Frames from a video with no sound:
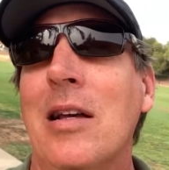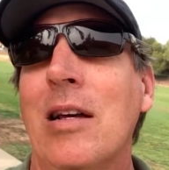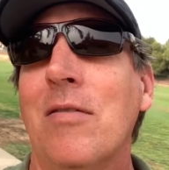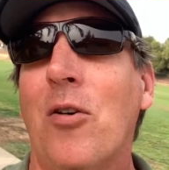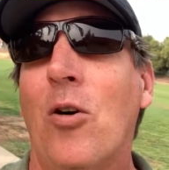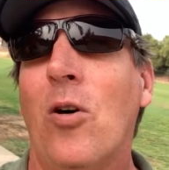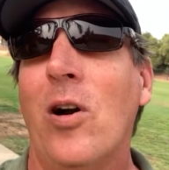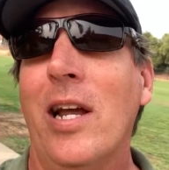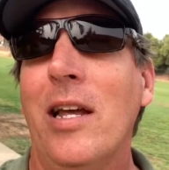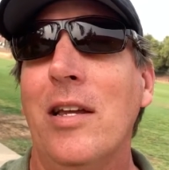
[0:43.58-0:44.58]
for
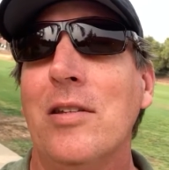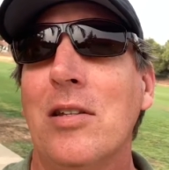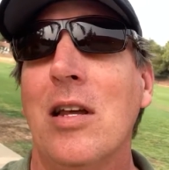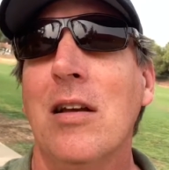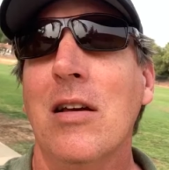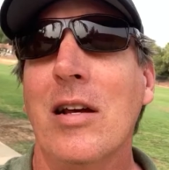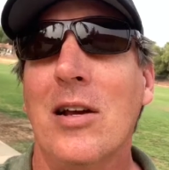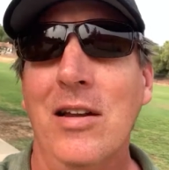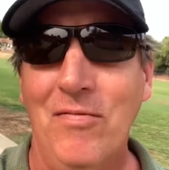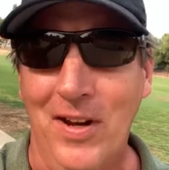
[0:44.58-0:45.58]
his
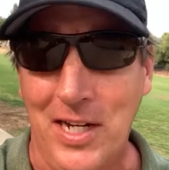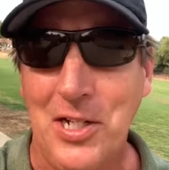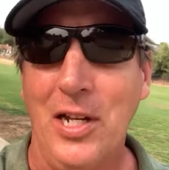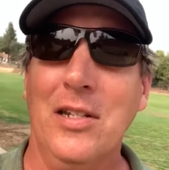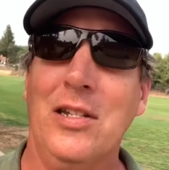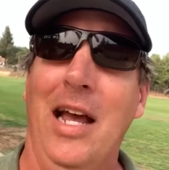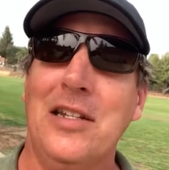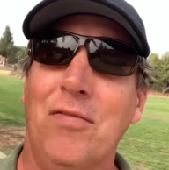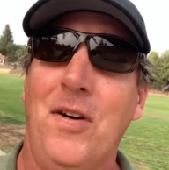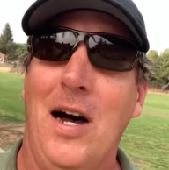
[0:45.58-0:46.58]
convictions
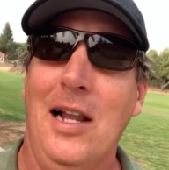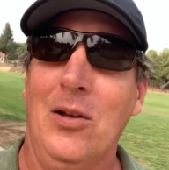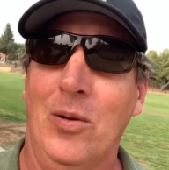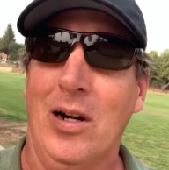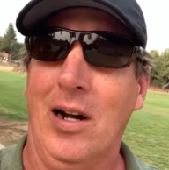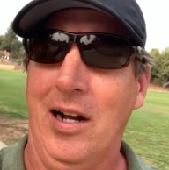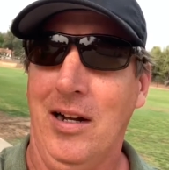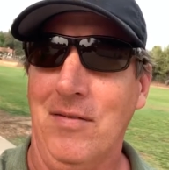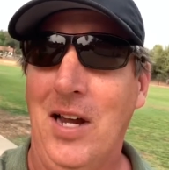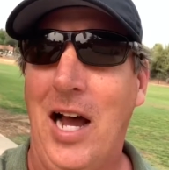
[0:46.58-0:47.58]
as a follower
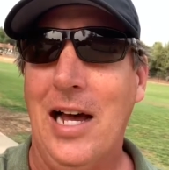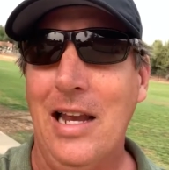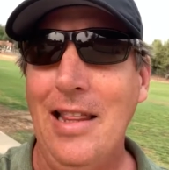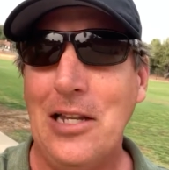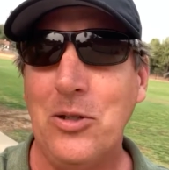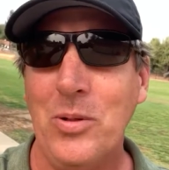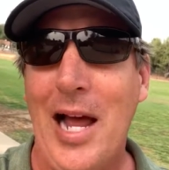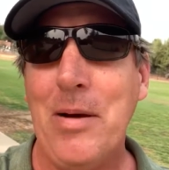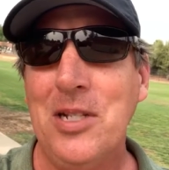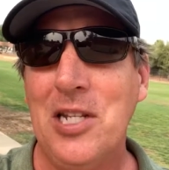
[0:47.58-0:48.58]
of God. And that's what
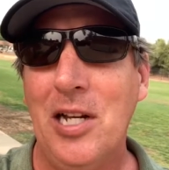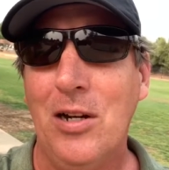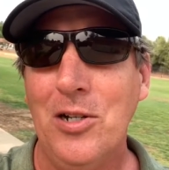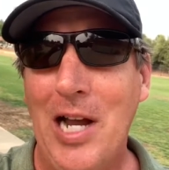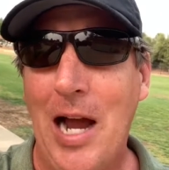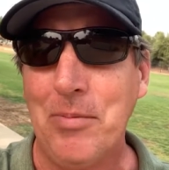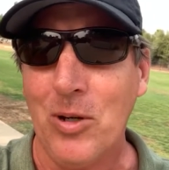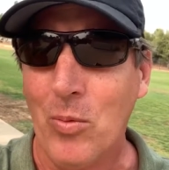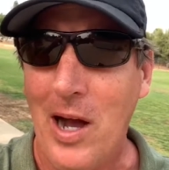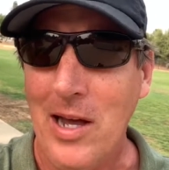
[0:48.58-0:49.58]
happens here in
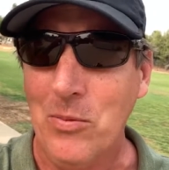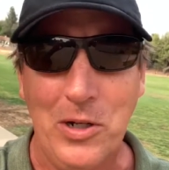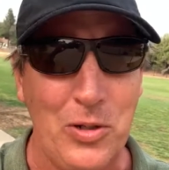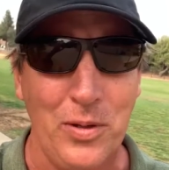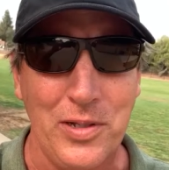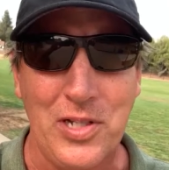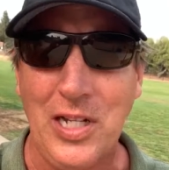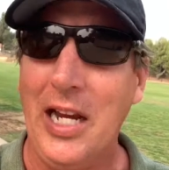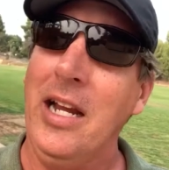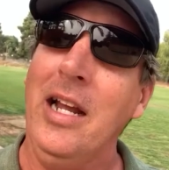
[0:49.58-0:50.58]
chapter 1, which we'll
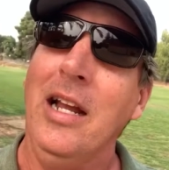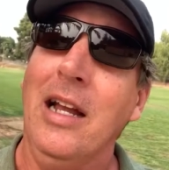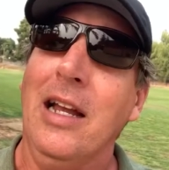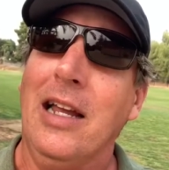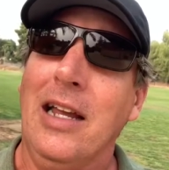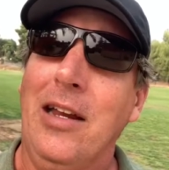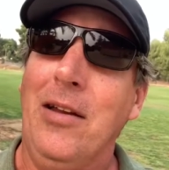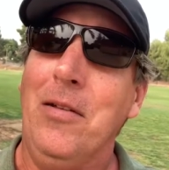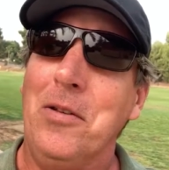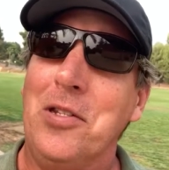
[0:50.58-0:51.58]
see.
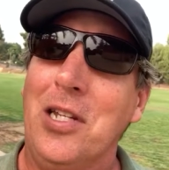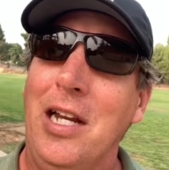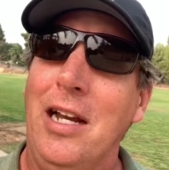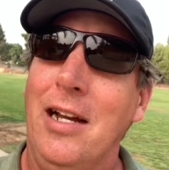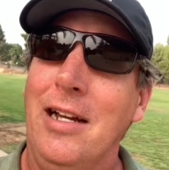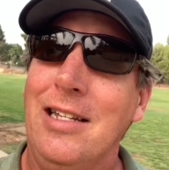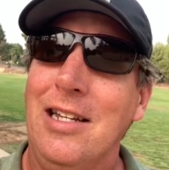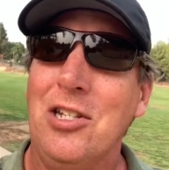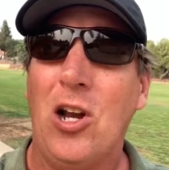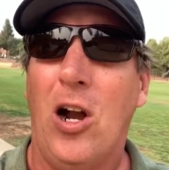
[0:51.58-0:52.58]
You will see it
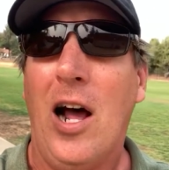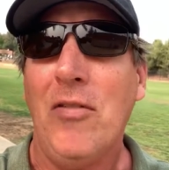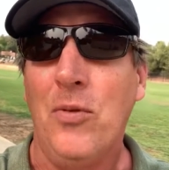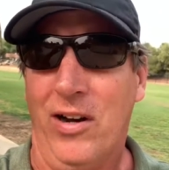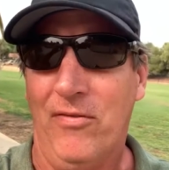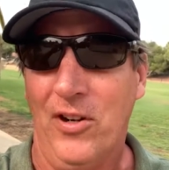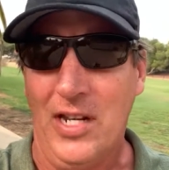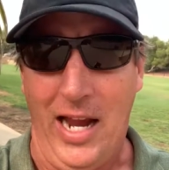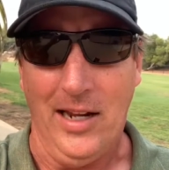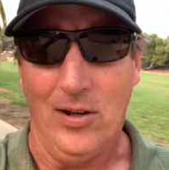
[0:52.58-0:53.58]
didn't start off well for
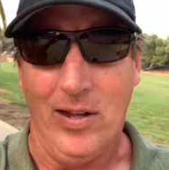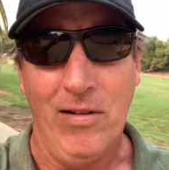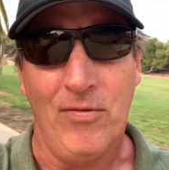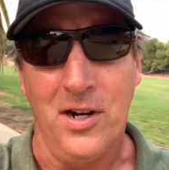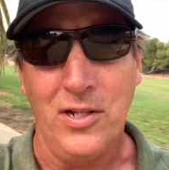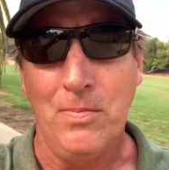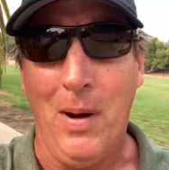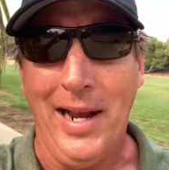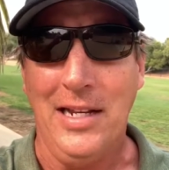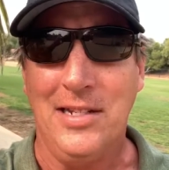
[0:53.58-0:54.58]
Daniel and for his
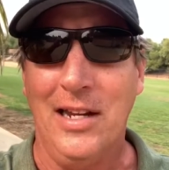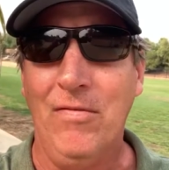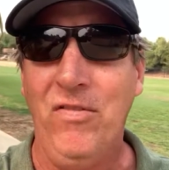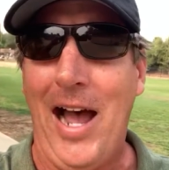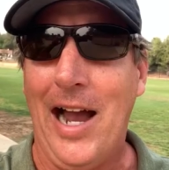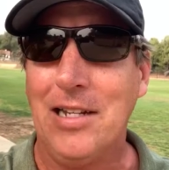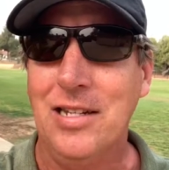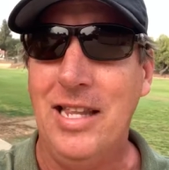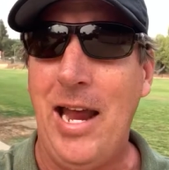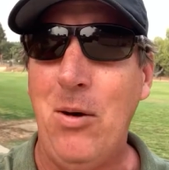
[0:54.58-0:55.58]
buddies. In
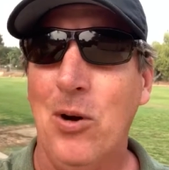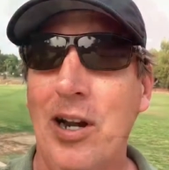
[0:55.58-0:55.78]
fact, they were